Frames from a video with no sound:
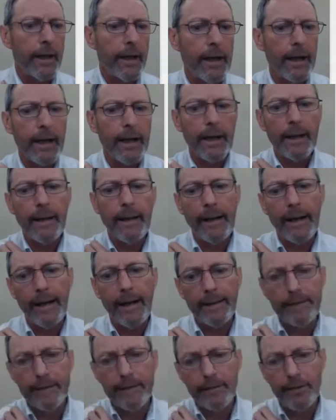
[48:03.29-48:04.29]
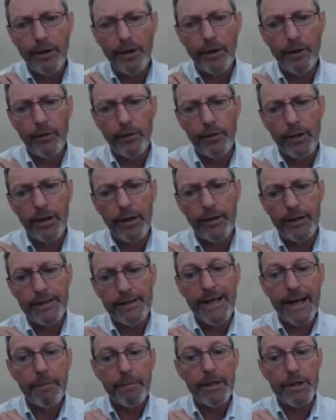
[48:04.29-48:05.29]
Uh, and you know the the
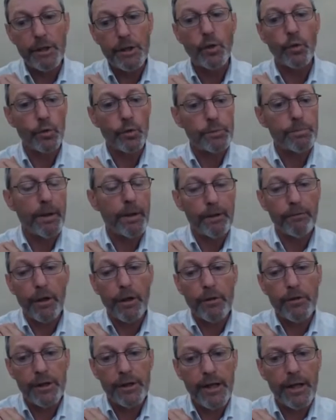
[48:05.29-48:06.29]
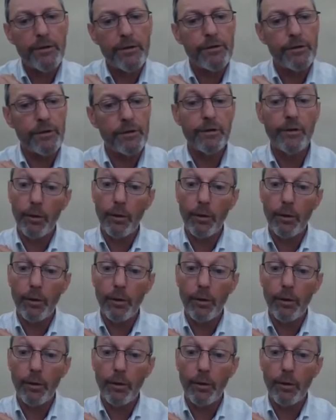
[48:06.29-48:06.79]
damage caused by the rhododendron,